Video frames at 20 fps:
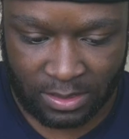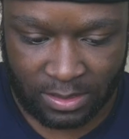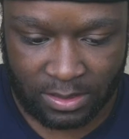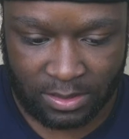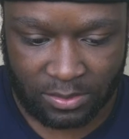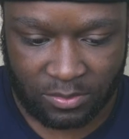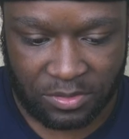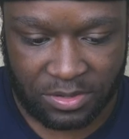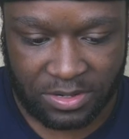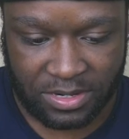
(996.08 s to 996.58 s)

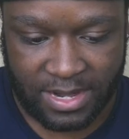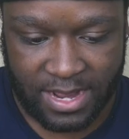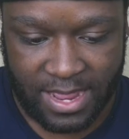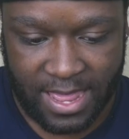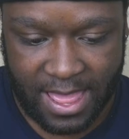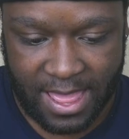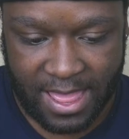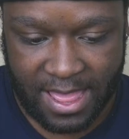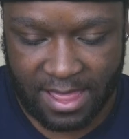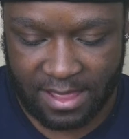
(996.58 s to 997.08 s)
We're gonna
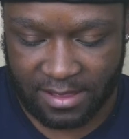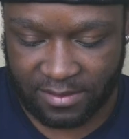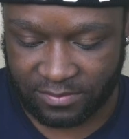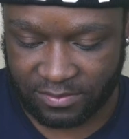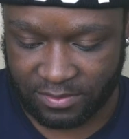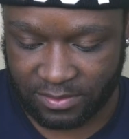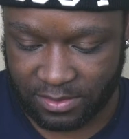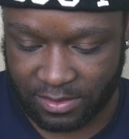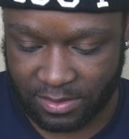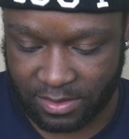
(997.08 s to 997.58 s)
have
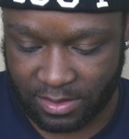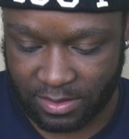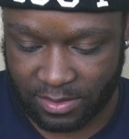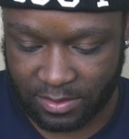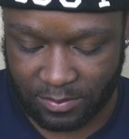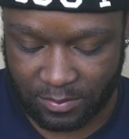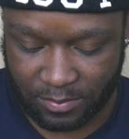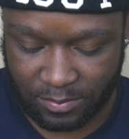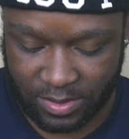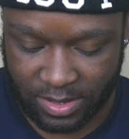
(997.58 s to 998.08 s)

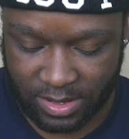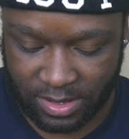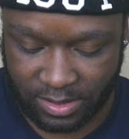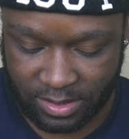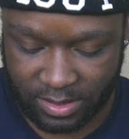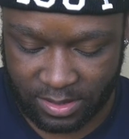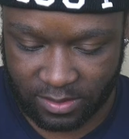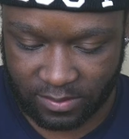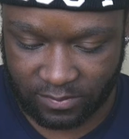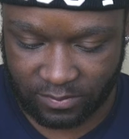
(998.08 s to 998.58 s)

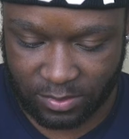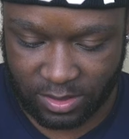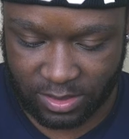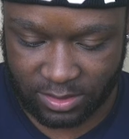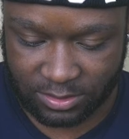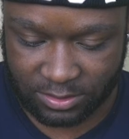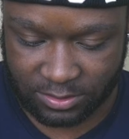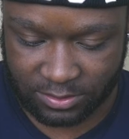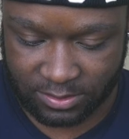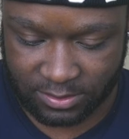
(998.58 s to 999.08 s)
Bank of
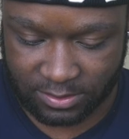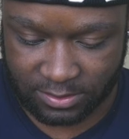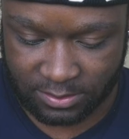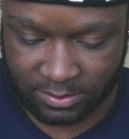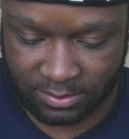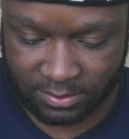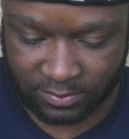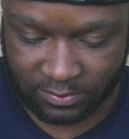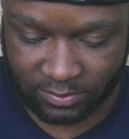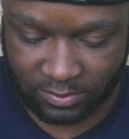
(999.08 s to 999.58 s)

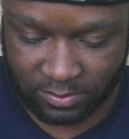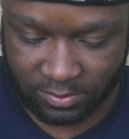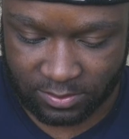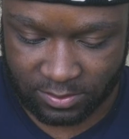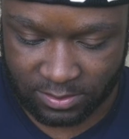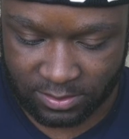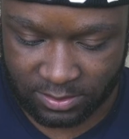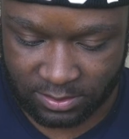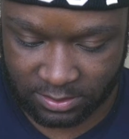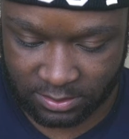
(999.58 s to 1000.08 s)
Montreal, of
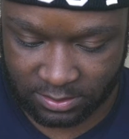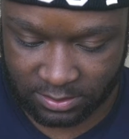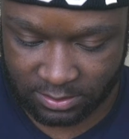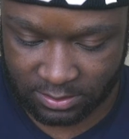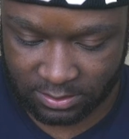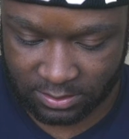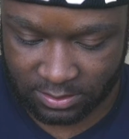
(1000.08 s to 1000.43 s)
course.